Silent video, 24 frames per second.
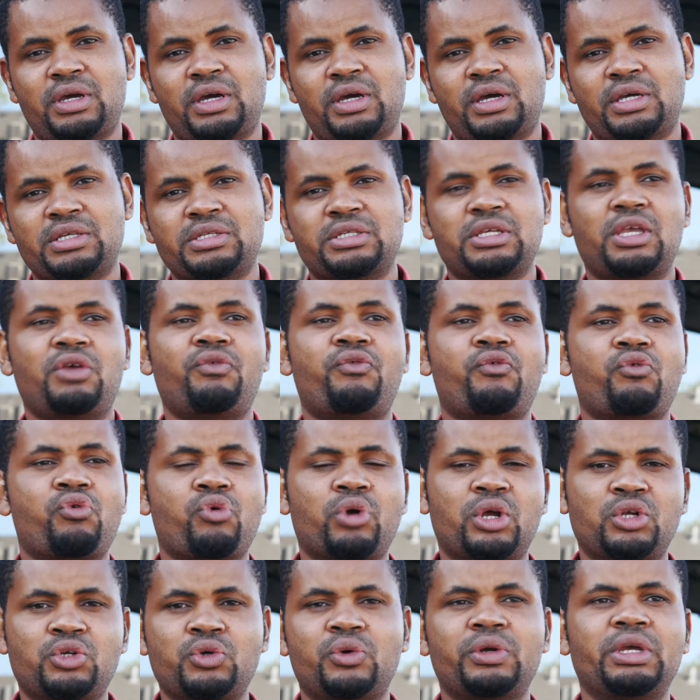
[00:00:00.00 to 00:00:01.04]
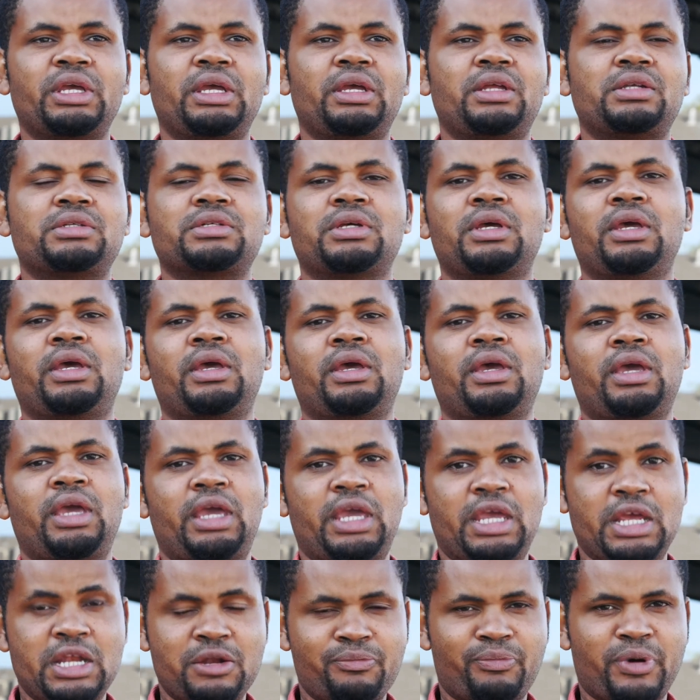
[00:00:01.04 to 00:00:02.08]
as if we were doing it
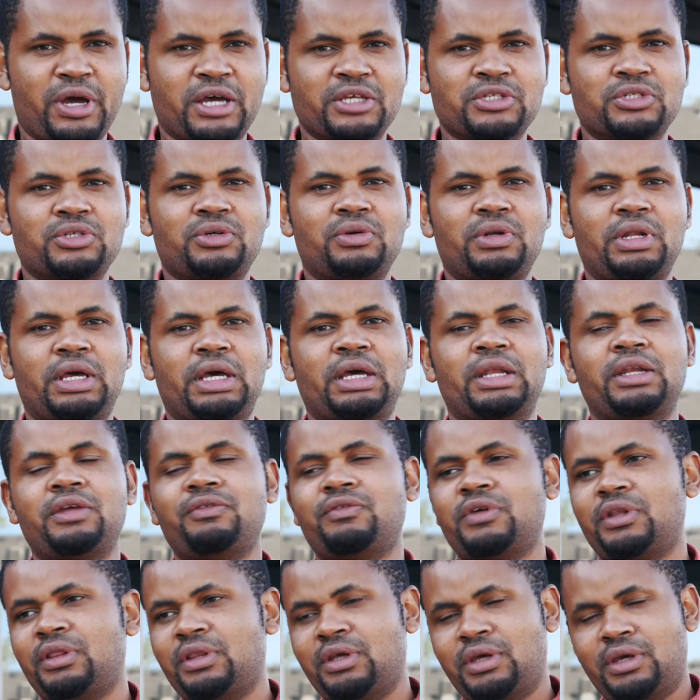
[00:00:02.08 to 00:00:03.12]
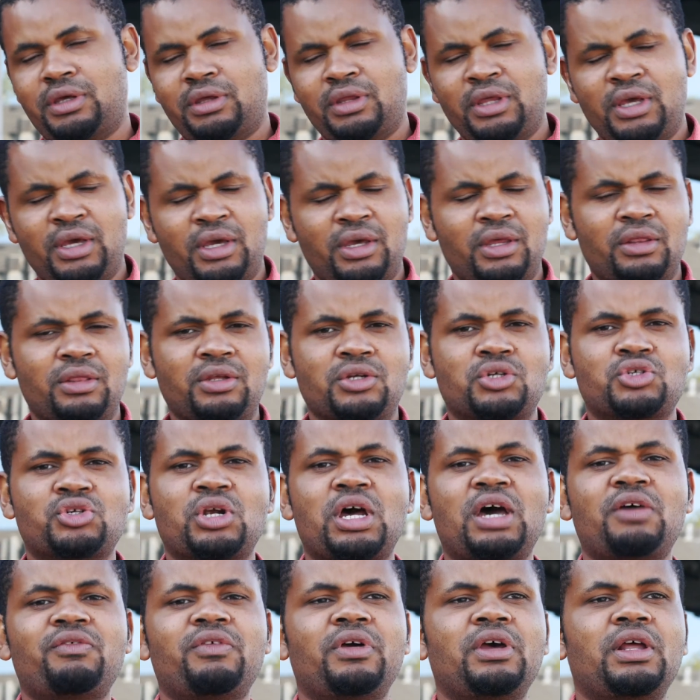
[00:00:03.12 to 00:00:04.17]
in person, and even the
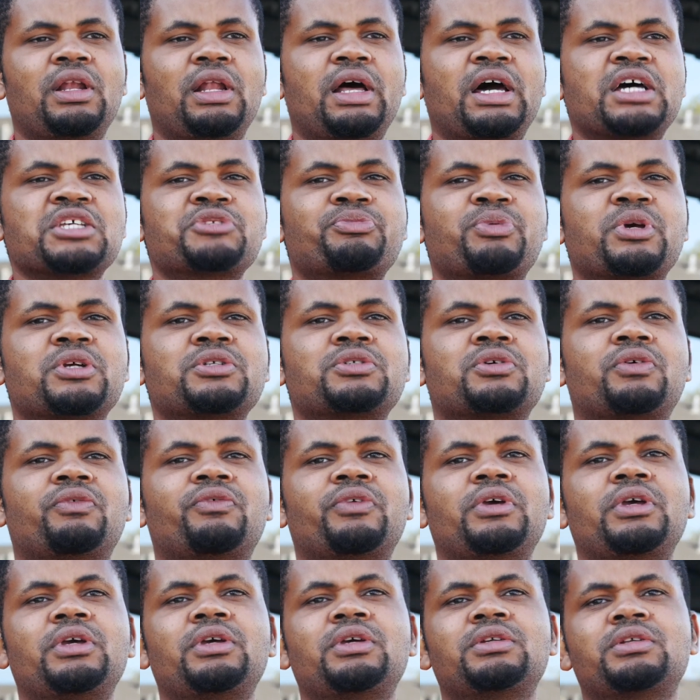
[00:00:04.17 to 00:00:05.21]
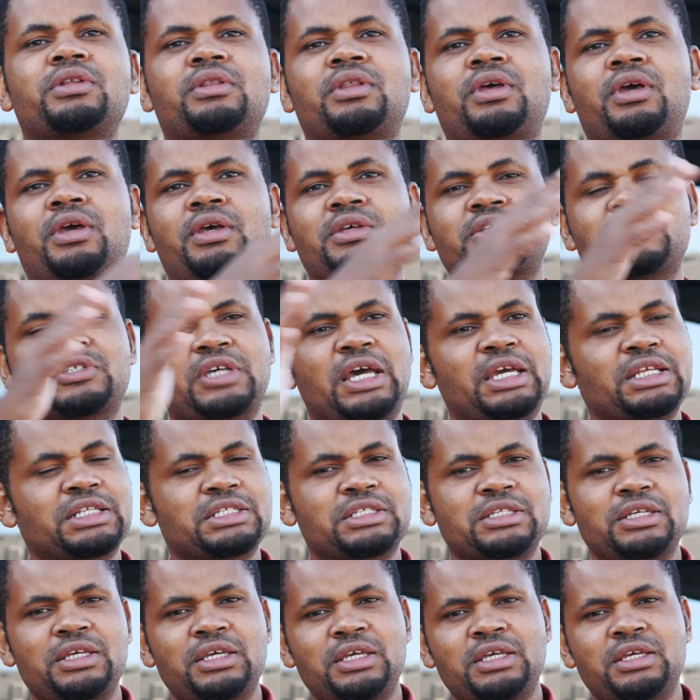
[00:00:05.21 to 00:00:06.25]
travel aspect of it, the
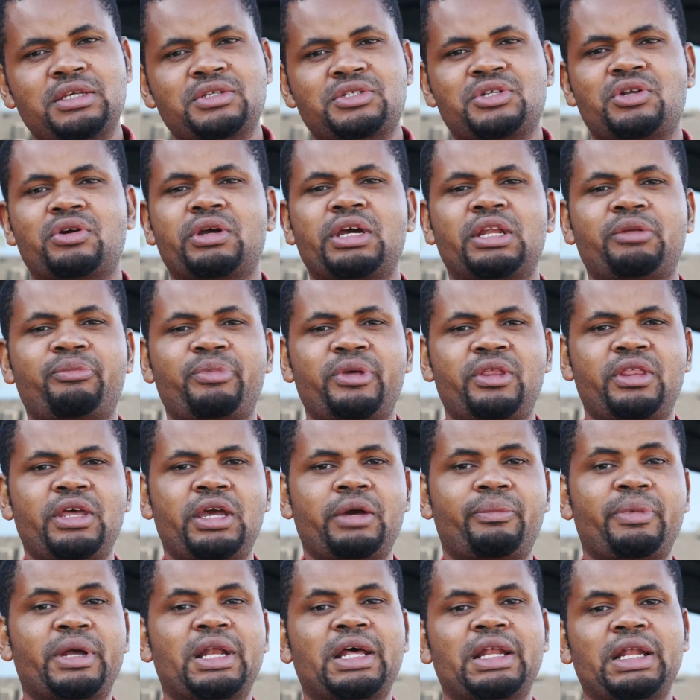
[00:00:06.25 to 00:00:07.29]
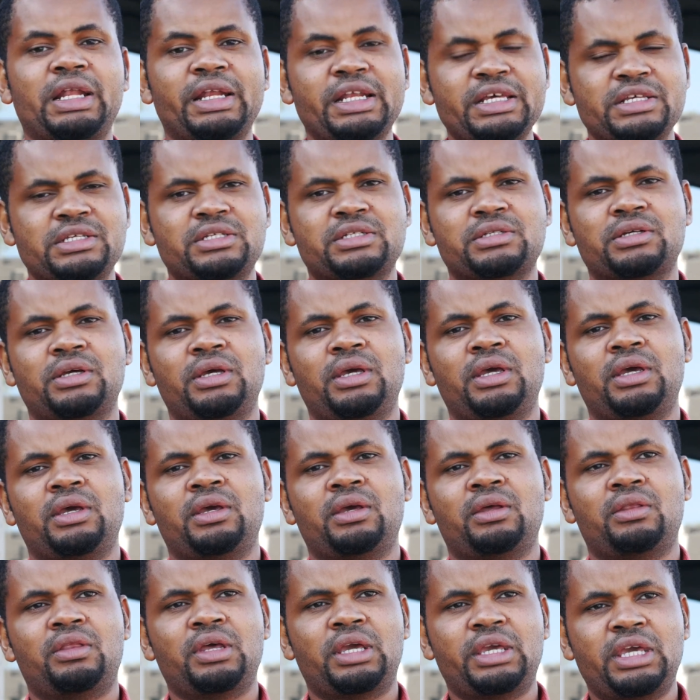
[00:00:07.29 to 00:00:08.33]
sightseeing is not going to be there, but at least
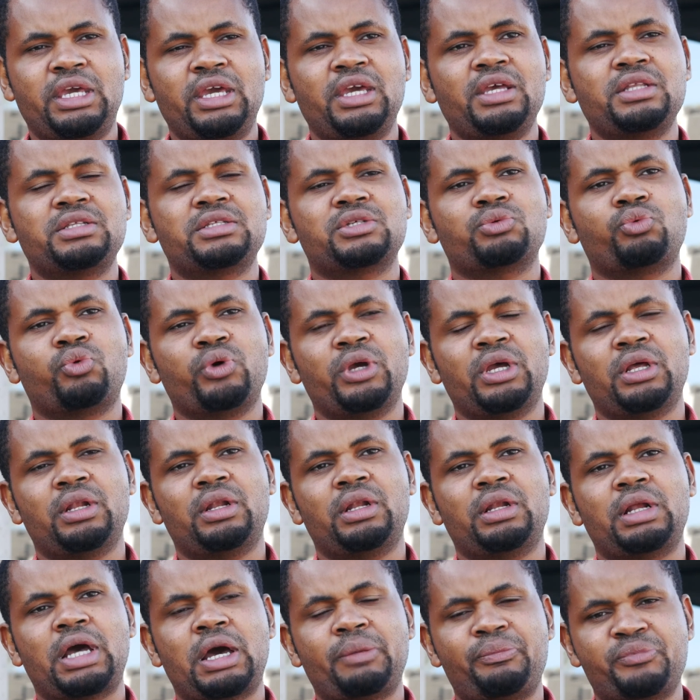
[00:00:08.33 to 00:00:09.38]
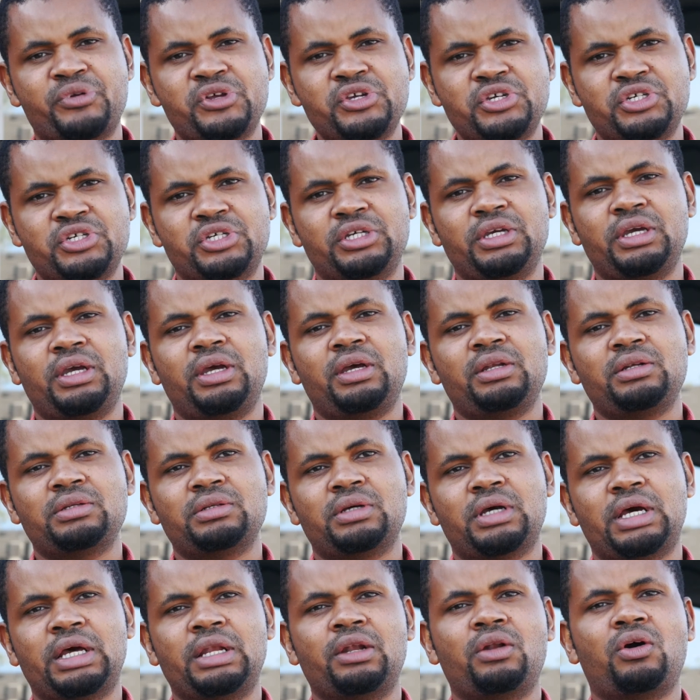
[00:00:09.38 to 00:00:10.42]
the kids will appreciate
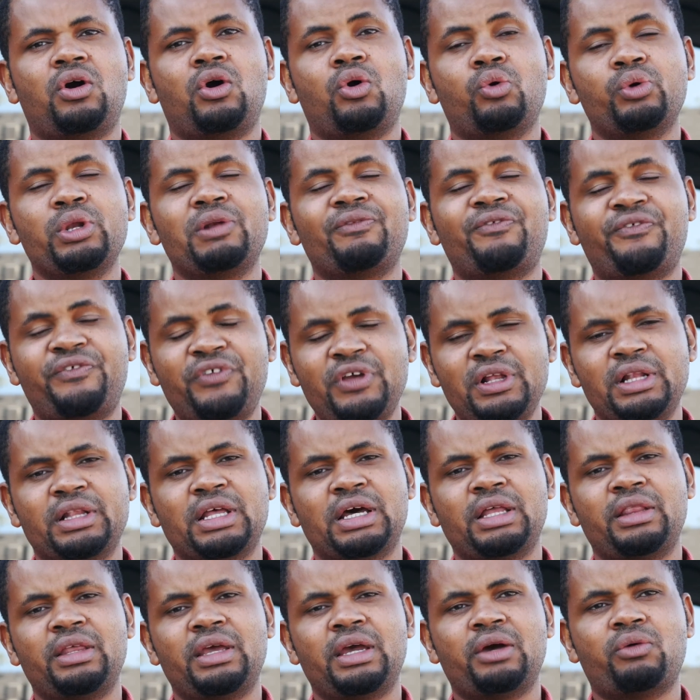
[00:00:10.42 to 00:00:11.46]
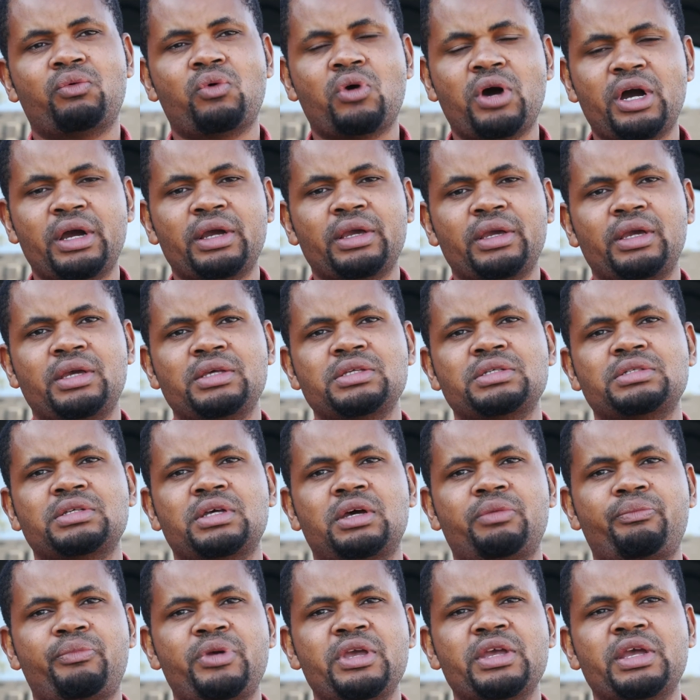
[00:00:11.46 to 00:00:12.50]
and or will feel that their work is
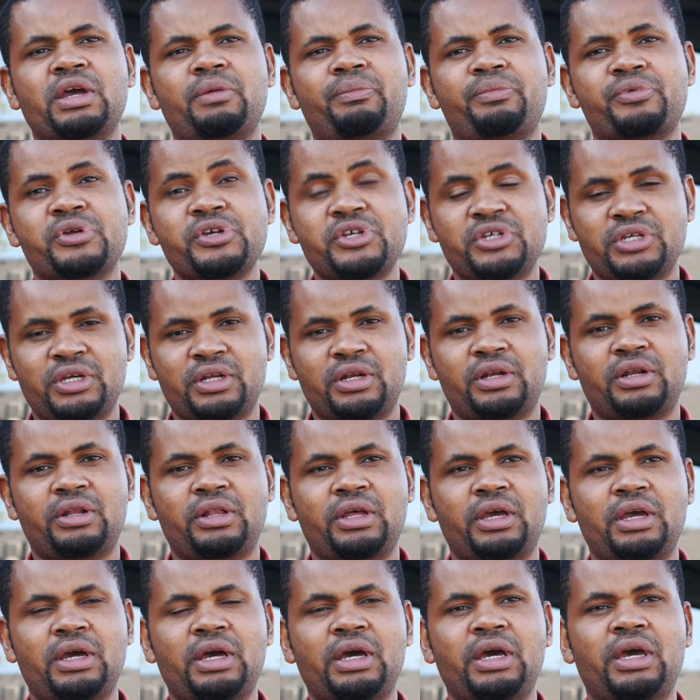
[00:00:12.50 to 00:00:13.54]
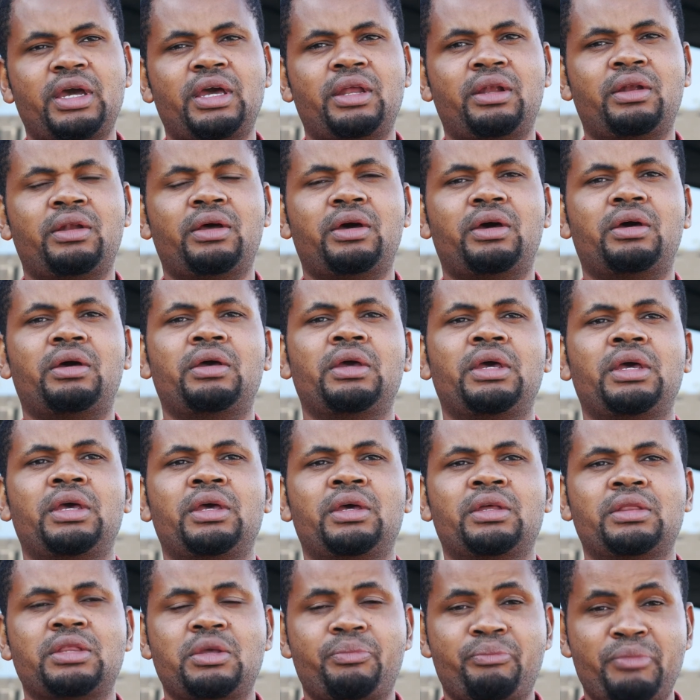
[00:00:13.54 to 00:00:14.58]
being appreciated there, and
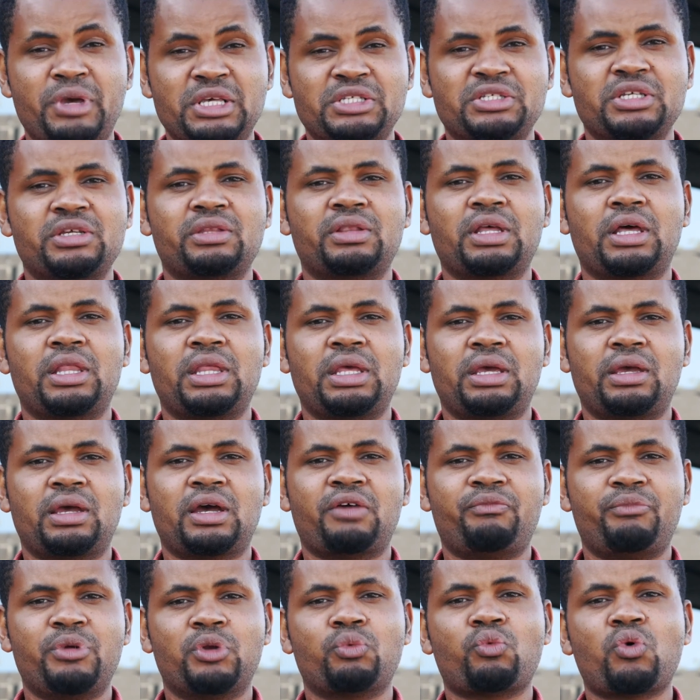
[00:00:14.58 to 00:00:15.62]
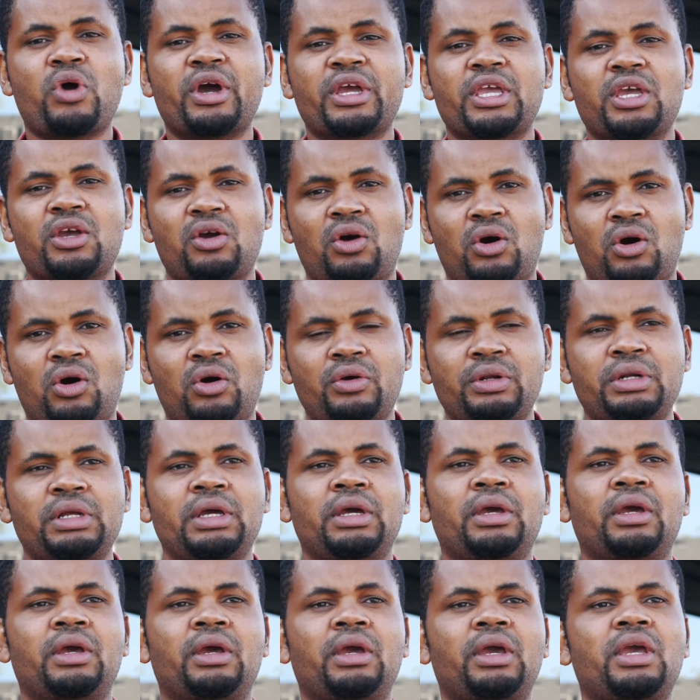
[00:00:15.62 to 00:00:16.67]
the message that they have been working on,
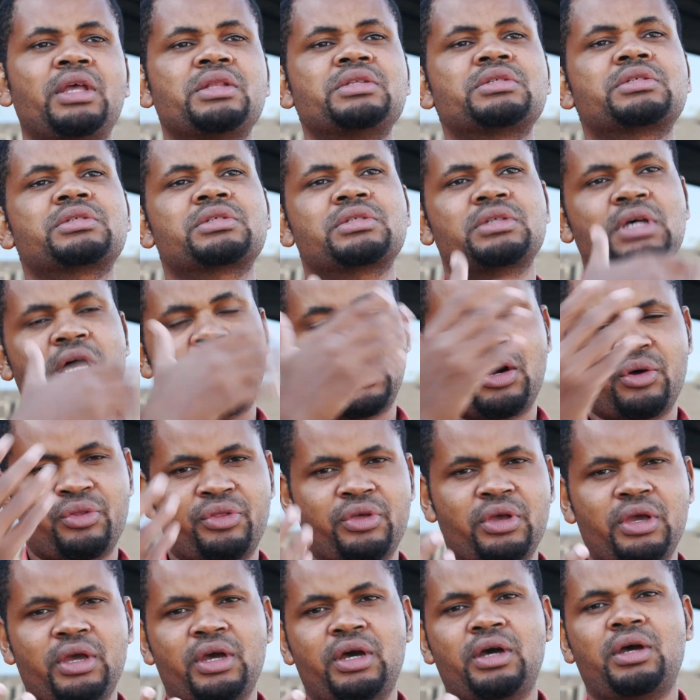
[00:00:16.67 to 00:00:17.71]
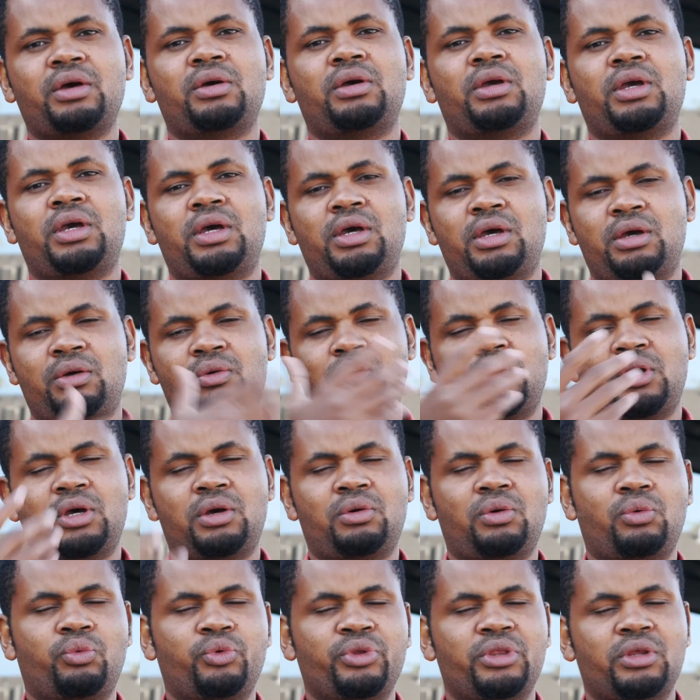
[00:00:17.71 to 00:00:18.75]
it's out there
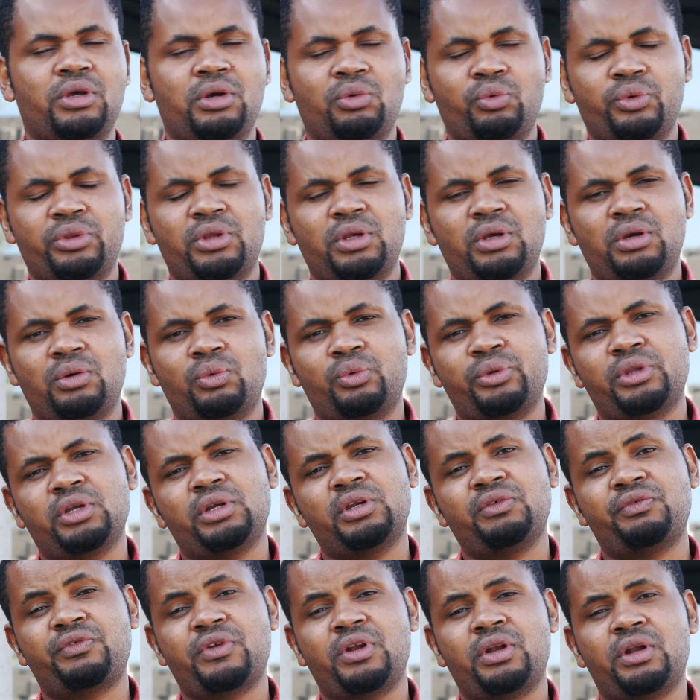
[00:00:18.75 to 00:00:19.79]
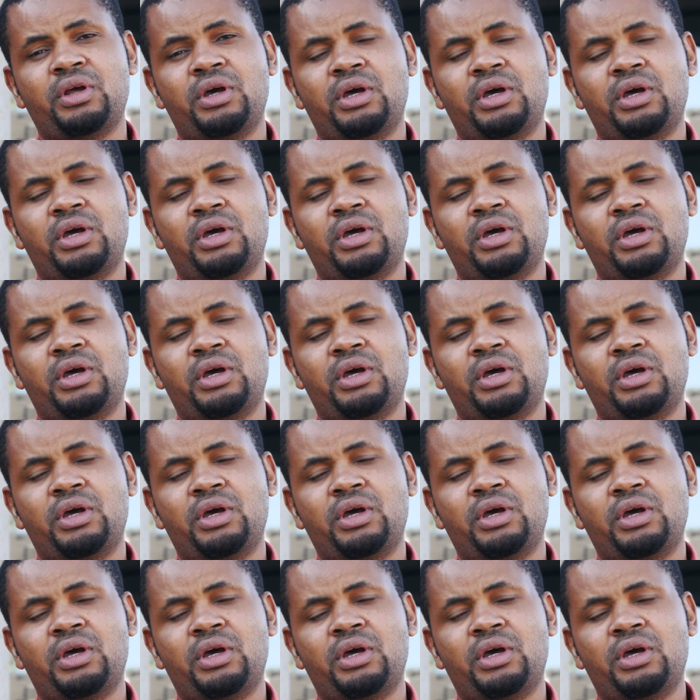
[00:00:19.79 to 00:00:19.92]
with a different